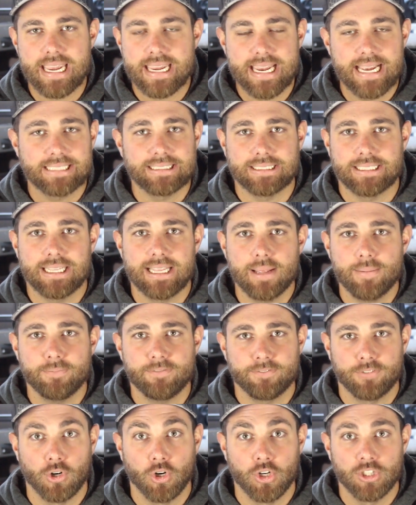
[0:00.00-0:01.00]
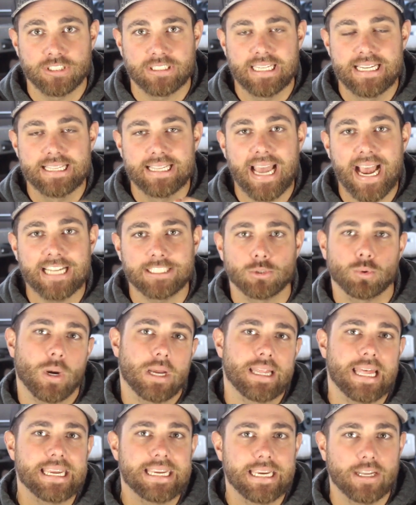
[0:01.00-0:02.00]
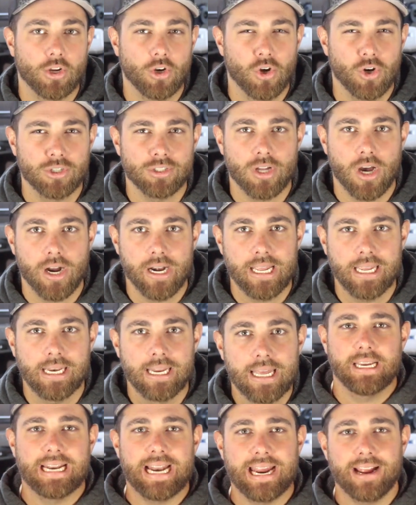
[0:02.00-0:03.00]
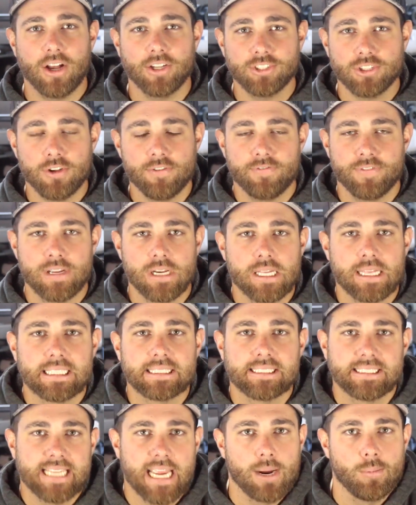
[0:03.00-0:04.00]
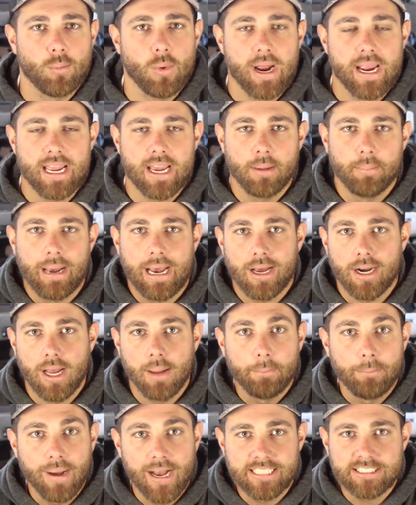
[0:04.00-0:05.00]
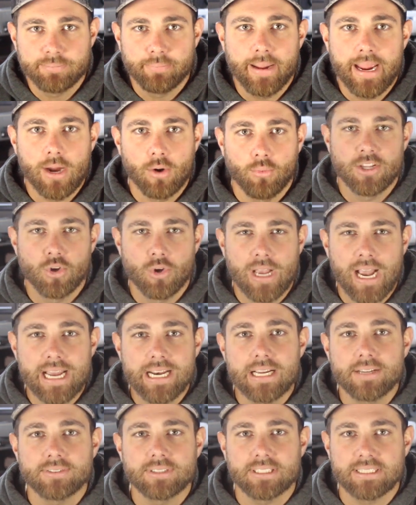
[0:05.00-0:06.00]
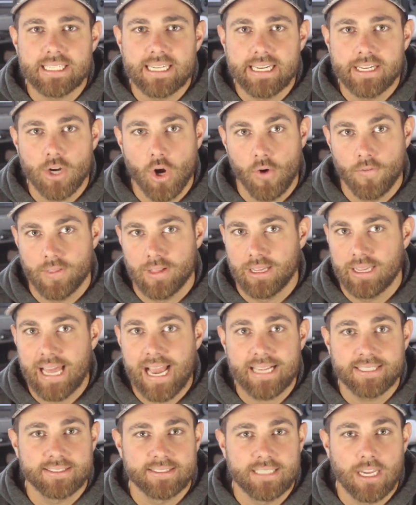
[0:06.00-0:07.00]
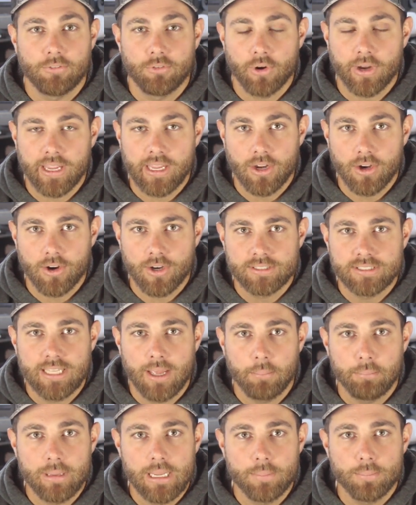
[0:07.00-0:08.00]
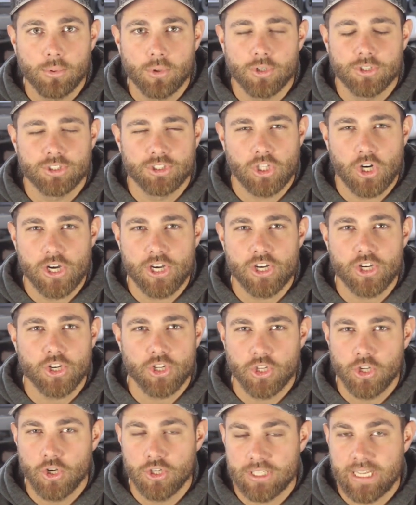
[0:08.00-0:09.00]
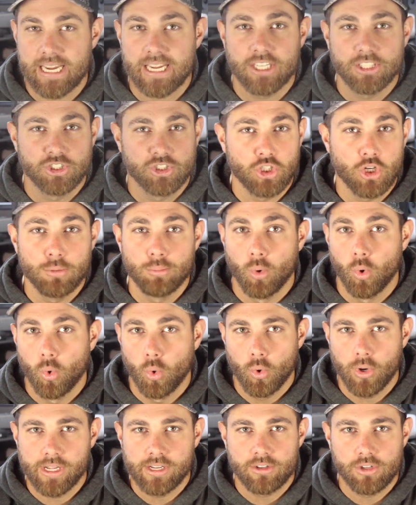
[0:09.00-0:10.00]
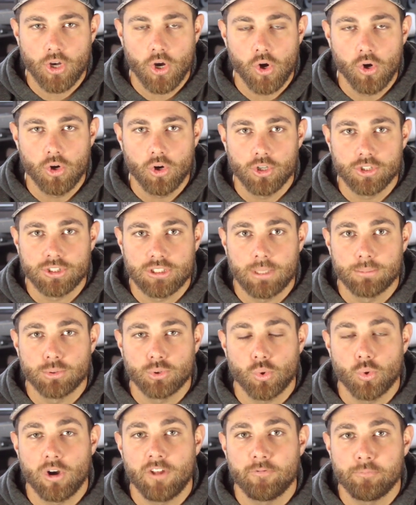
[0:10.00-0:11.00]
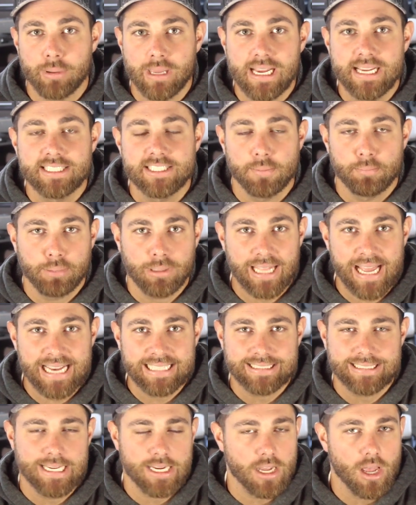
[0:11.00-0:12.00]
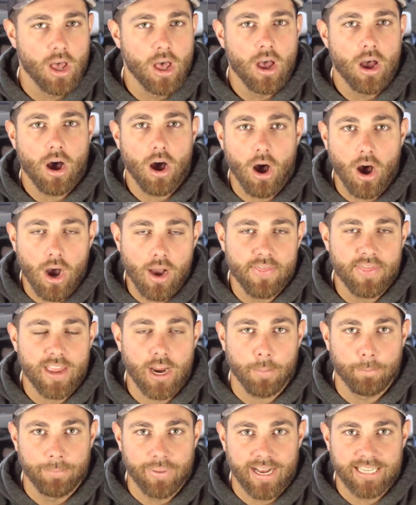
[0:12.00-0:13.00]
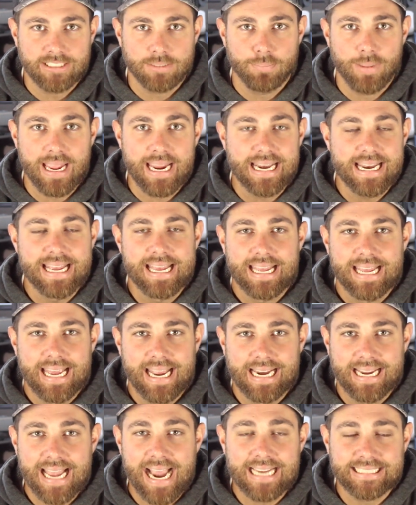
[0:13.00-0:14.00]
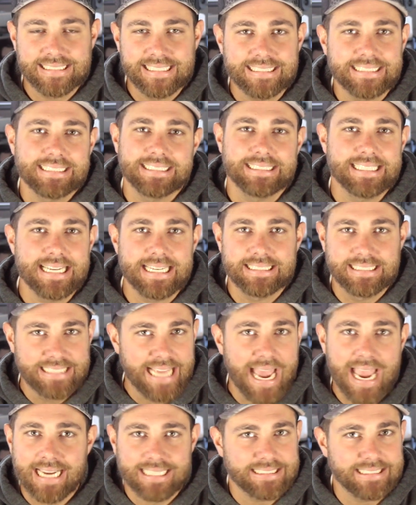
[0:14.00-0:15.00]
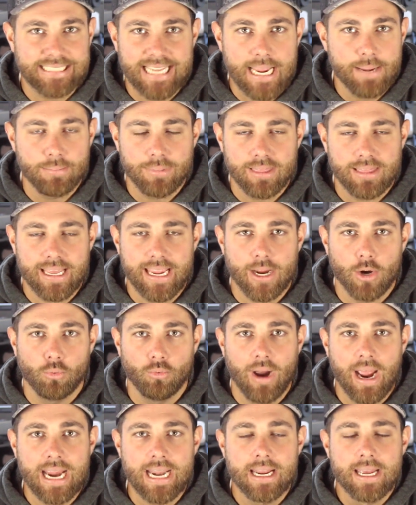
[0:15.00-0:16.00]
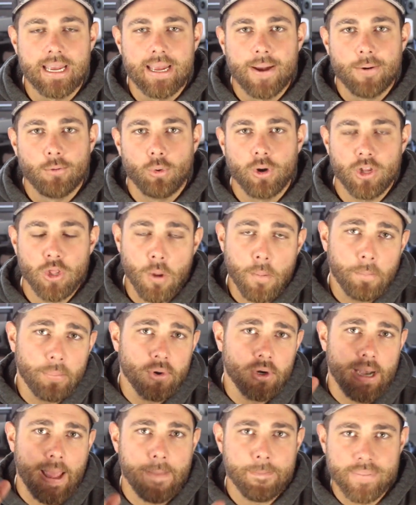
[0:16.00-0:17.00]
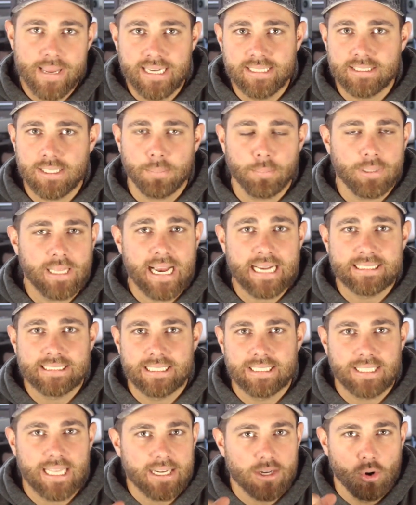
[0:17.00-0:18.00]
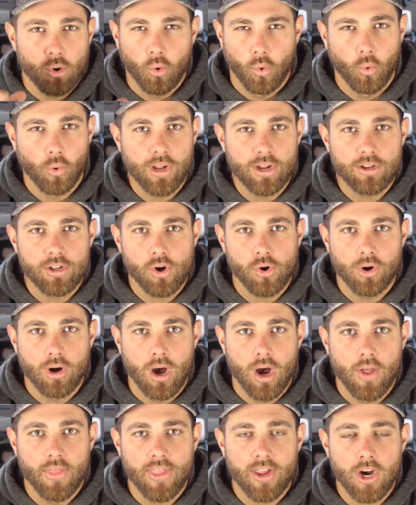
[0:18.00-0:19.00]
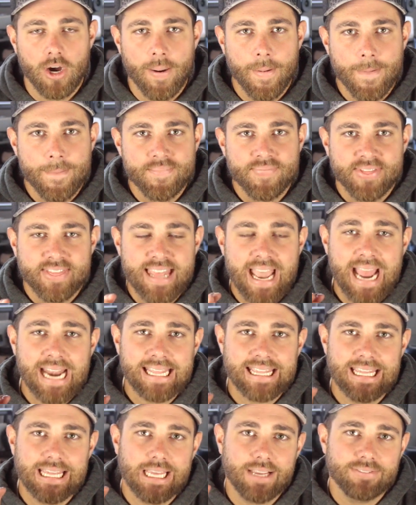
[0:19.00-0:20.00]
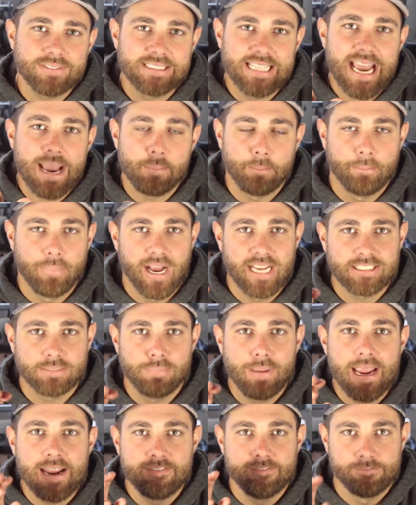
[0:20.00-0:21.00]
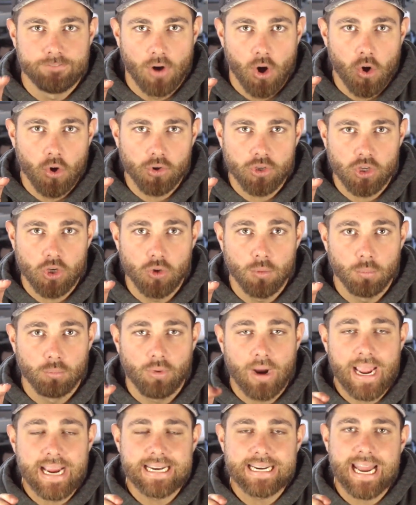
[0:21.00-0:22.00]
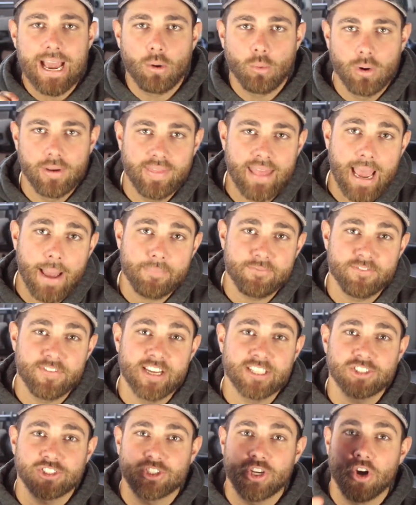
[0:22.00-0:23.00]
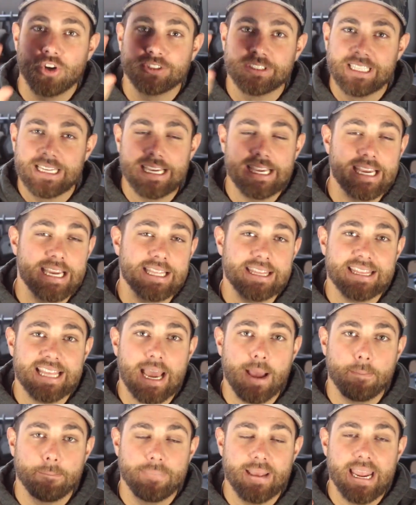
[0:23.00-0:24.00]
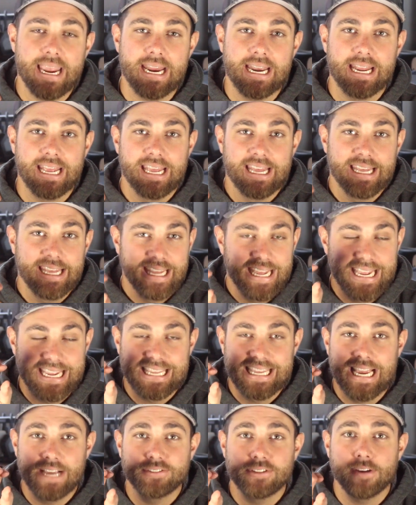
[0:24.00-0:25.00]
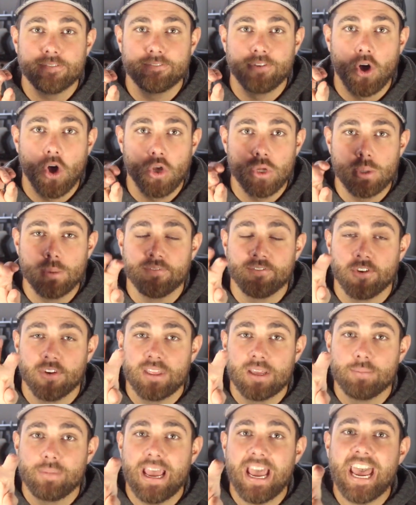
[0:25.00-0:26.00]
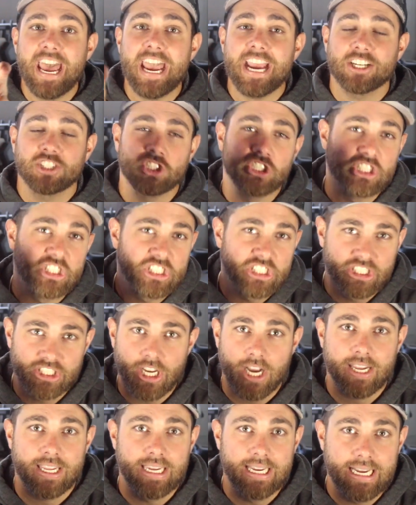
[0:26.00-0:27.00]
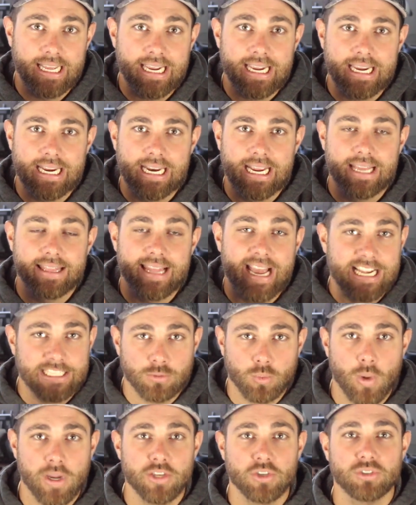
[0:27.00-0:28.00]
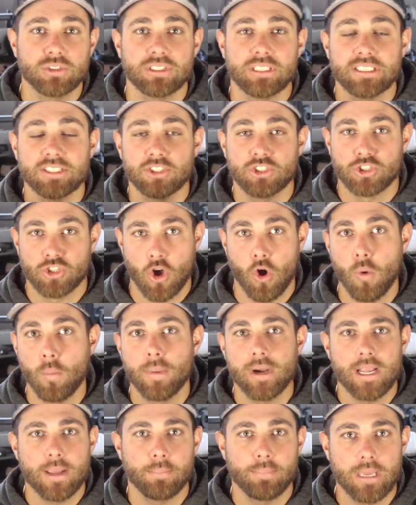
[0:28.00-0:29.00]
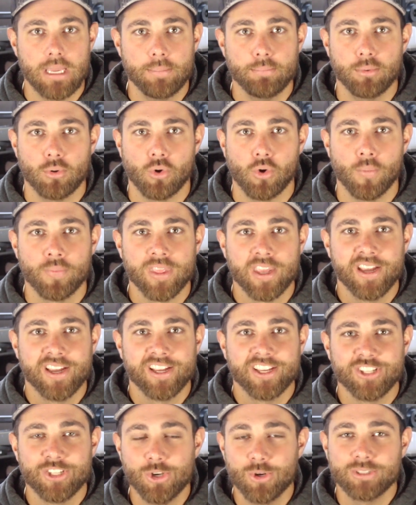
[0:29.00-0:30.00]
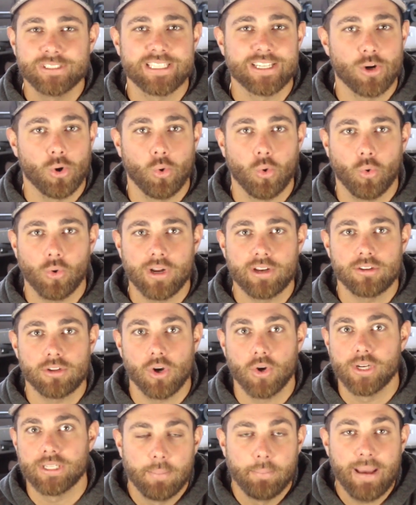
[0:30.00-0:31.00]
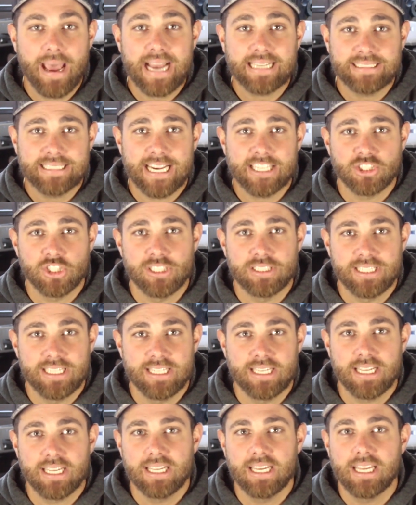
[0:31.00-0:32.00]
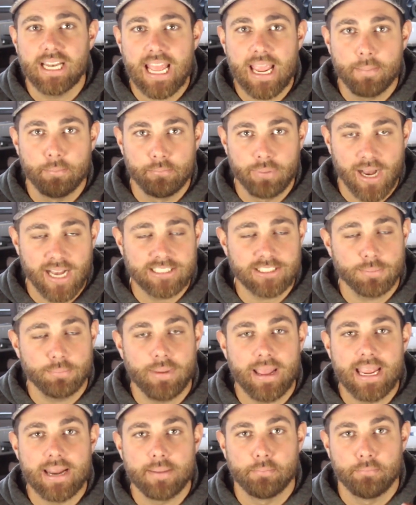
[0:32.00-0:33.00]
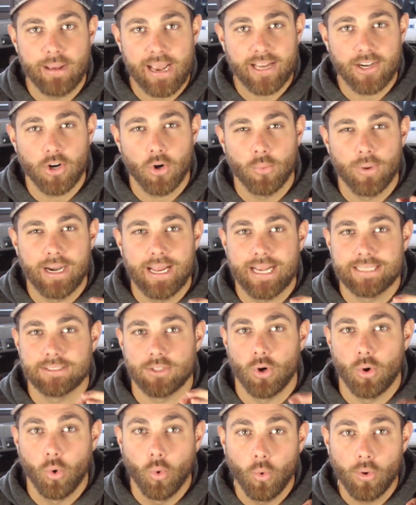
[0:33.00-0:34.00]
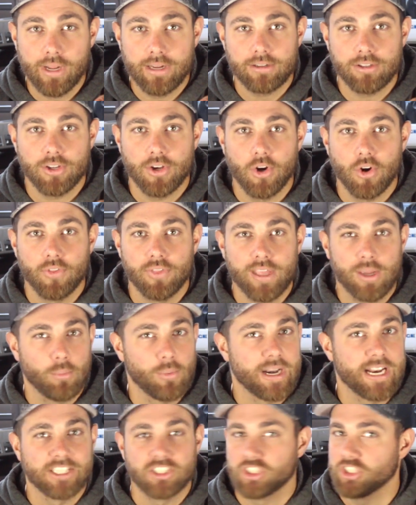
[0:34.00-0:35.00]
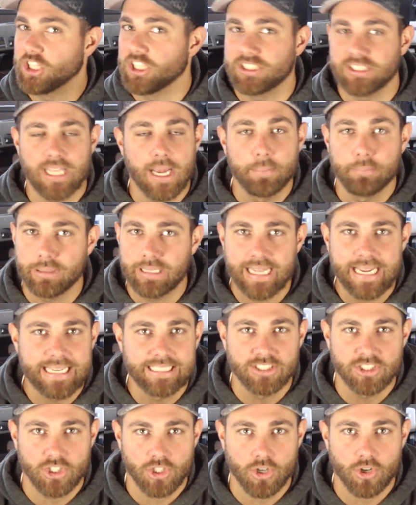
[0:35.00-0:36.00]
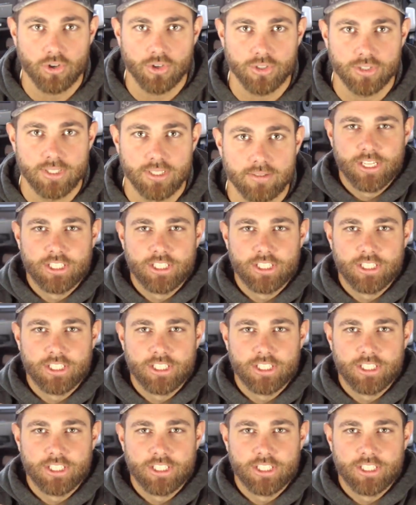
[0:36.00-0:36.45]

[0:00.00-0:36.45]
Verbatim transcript: It gets to them first, and that's why they get hooked on it. And I also feel the same way about a buzzbait. You kind of seen over the last several years that people are starting to use like a Zoom Horny Toad or some sort of piece of plastic on their buzzbait. And guys, this is the exact same thing, right? When you put a piece of plastic like a Horny Toad on there, that gives that buzzbait volume, right? Now, when that fish goes to hit that bait, it gives it volume for them to actually suck it in. And that's why you see so many people using a Horny Toad. The bass actually tend to get a buzzbait better when it has a Horny Toad than when it's just a plain skirt.